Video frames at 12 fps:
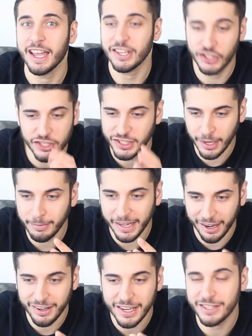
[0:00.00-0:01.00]
It's just
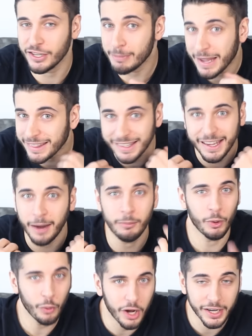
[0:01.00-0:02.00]
something I need to make the
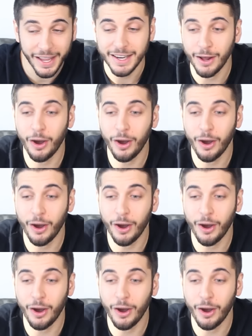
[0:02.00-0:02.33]
camera work.